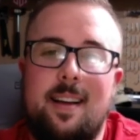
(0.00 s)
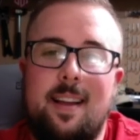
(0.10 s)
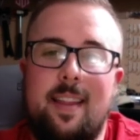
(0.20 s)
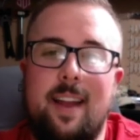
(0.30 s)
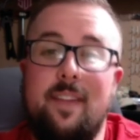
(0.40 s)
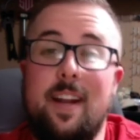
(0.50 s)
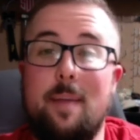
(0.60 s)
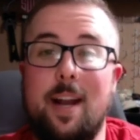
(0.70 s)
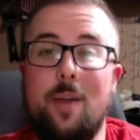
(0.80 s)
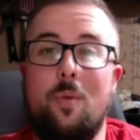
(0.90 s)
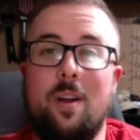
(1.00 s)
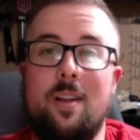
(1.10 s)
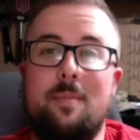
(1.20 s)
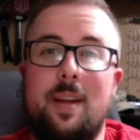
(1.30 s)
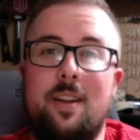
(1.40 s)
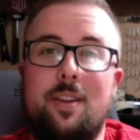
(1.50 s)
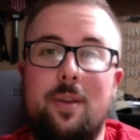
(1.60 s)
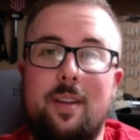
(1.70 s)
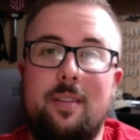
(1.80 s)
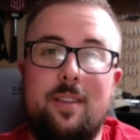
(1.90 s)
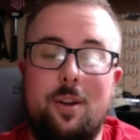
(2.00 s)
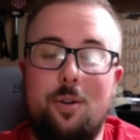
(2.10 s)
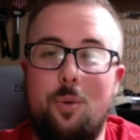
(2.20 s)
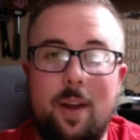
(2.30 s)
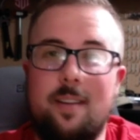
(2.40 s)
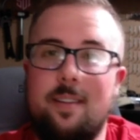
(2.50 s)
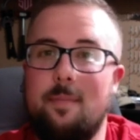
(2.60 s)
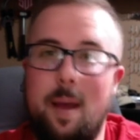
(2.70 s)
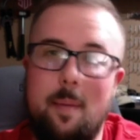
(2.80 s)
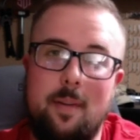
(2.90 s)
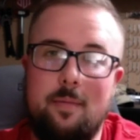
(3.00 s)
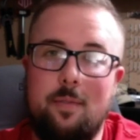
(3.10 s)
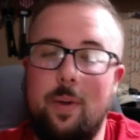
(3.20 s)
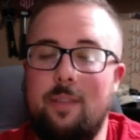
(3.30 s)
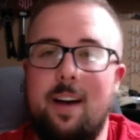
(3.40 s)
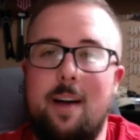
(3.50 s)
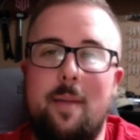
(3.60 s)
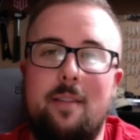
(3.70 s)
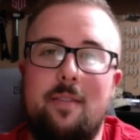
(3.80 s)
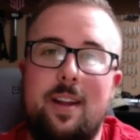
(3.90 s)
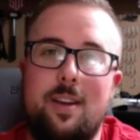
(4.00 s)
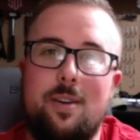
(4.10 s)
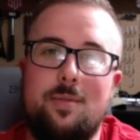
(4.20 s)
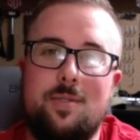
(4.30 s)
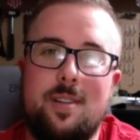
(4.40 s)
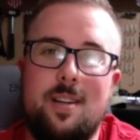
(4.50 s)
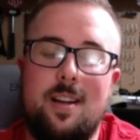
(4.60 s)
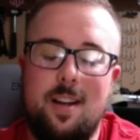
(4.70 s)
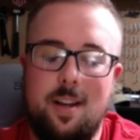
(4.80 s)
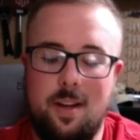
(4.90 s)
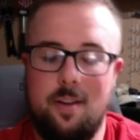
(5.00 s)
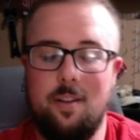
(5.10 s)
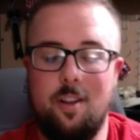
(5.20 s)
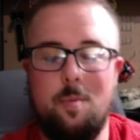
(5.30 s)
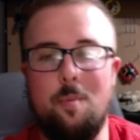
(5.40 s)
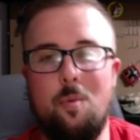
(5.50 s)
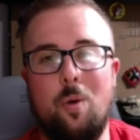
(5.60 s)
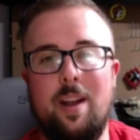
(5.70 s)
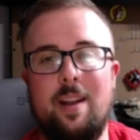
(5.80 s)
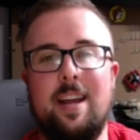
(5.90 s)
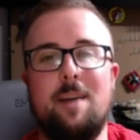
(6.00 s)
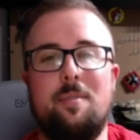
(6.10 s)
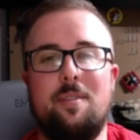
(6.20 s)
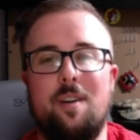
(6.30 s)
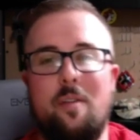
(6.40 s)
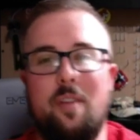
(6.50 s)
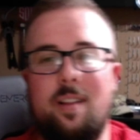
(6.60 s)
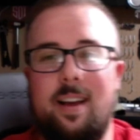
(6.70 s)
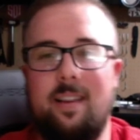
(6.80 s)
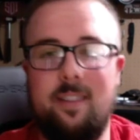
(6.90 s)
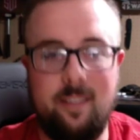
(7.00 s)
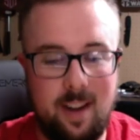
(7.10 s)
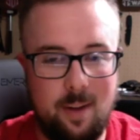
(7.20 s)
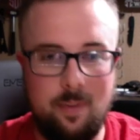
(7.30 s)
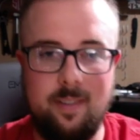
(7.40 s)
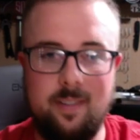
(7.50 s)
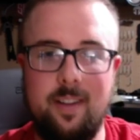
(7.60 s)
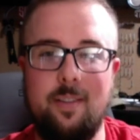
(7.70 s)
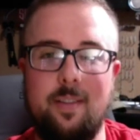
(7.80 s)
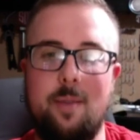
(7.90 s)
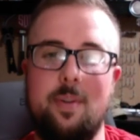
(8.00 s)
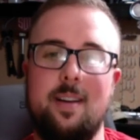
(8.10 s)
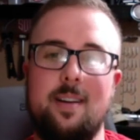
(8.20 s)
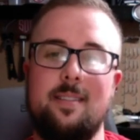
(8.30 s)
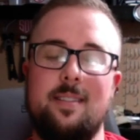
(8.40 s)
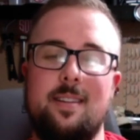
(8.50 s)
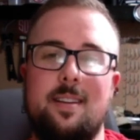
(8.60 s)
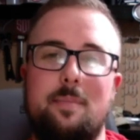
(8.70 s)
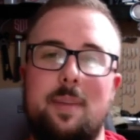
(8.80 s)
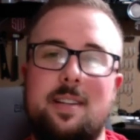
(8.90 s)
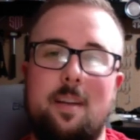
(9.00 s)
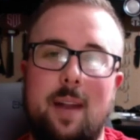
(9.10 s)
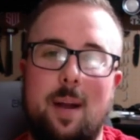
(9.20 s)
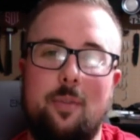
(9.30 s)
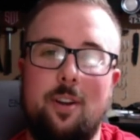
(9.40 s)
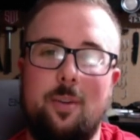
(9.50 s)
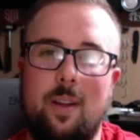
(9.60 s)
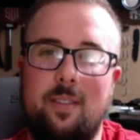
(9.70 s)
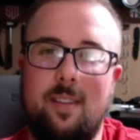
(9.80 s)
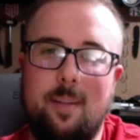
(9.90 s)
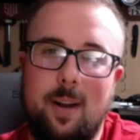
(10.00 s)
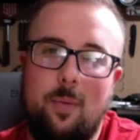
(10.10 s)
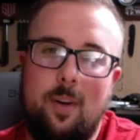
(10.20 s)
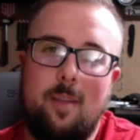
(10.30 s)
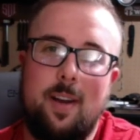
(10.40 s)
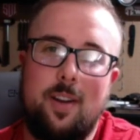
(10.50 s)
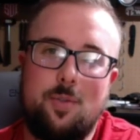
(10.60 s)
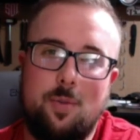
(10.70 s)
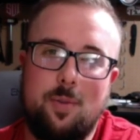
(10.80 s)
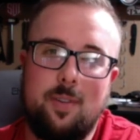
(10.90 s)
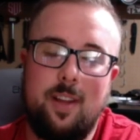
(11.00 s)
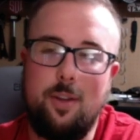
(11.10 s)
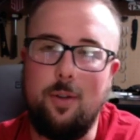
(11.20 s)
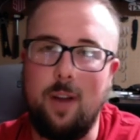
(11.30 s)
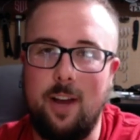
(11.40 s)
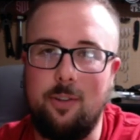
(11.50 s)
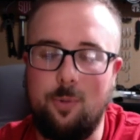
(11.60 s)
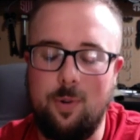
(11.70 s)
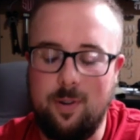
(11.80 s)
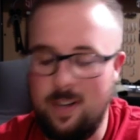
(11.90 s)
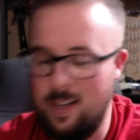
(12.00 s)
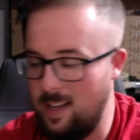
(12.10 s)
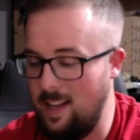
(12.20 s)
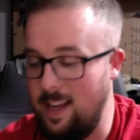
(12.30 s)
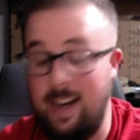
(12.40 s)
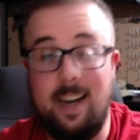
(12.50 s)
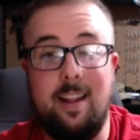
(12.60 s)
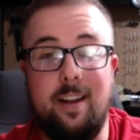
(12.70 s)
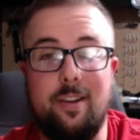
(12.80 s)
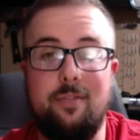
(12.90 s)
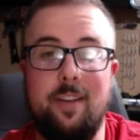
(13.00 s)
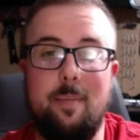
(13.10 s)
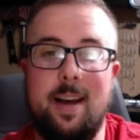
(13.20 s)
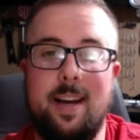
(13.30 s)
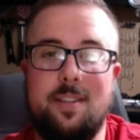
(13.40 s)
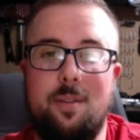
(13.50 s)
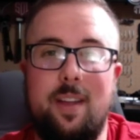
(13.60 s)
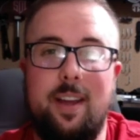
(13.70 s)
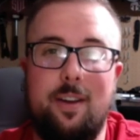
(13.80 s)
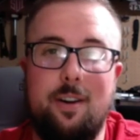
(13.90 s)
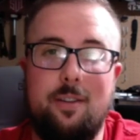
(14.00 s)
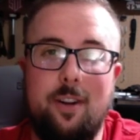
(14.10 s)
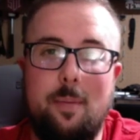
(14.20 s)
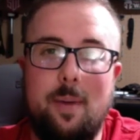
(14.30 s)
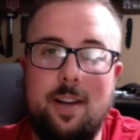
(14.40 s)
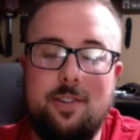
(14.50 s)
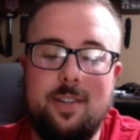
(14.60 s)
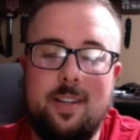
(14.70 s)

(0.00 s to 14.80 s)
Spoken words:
that if anybody wanted me to do any, quick, maybe 3 to 5 minute videos, a little bit more in depth on the classes, that I would, that would be something I was interested in, but I wanted to make sure that you guys were. And I got a lot of good feedback, so thank y'all very much.